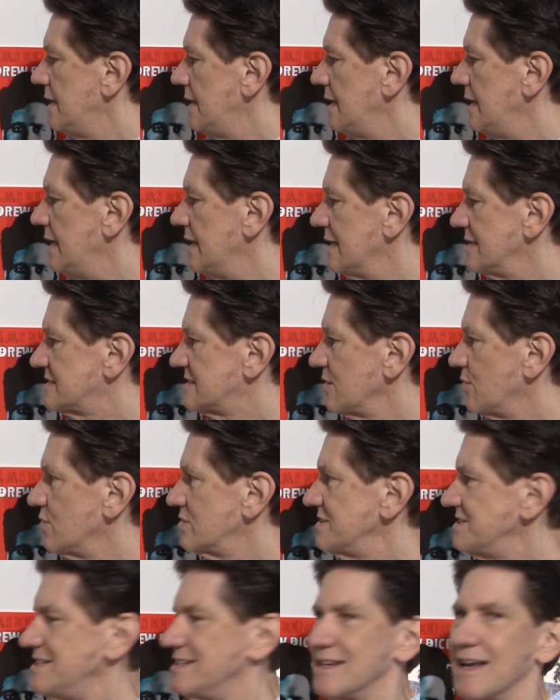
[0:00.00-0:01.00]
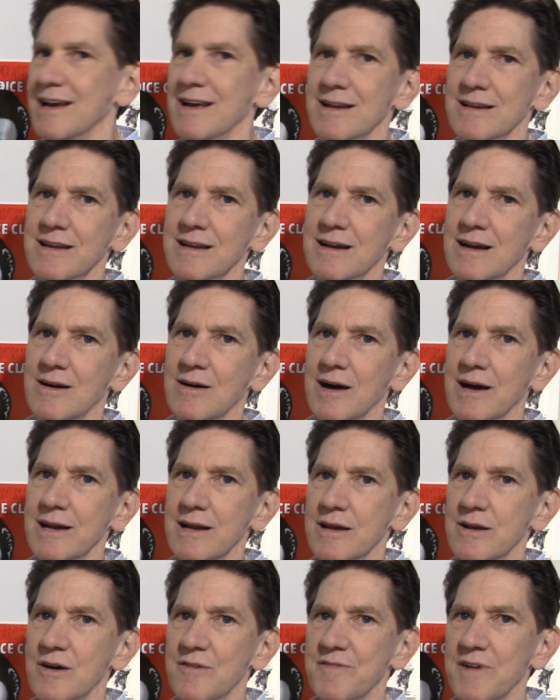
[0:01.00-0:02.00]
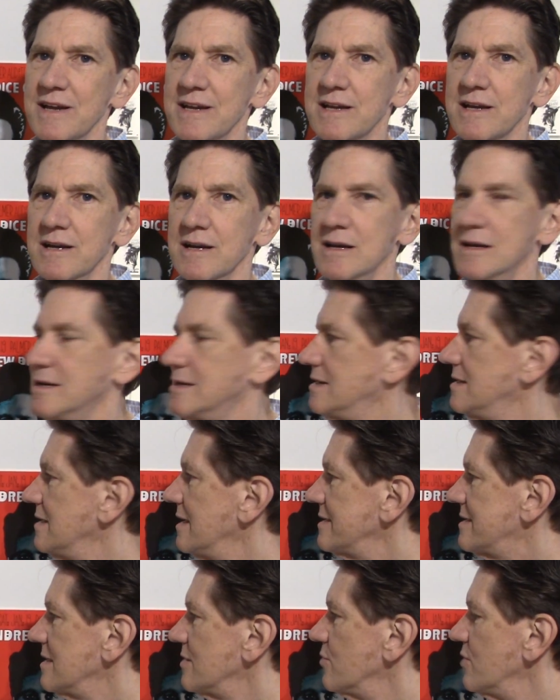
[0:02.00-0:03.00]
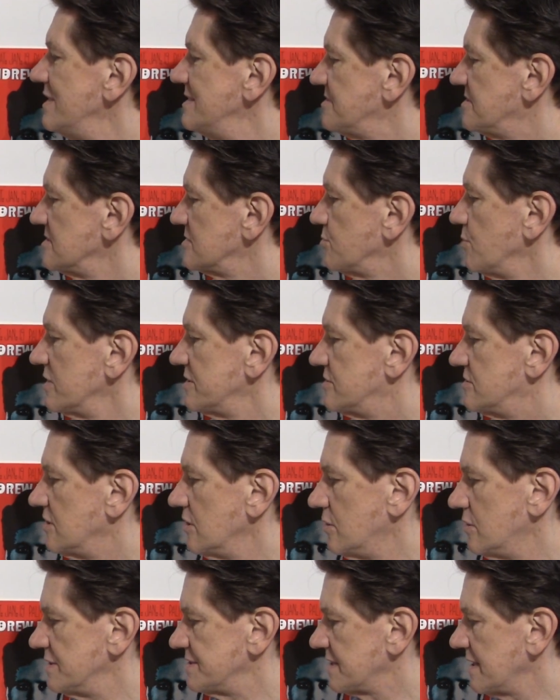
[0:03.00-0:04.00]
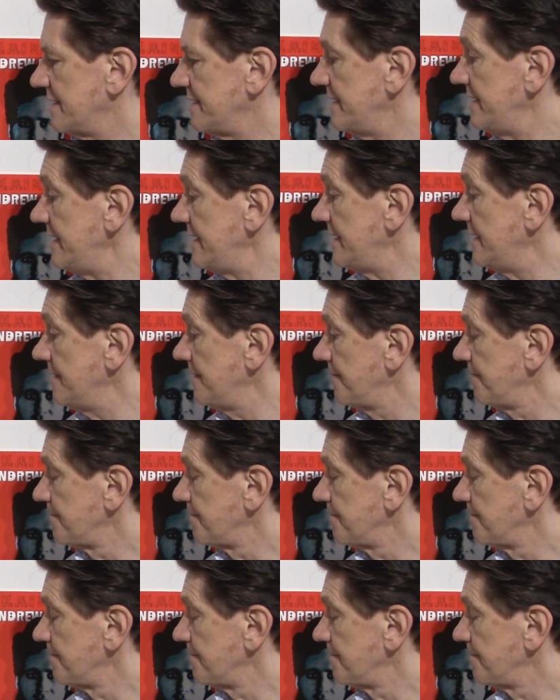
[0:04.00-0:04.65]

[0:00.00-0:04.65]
And I said, well, geez, I don't know if I can raise as much dough as I need.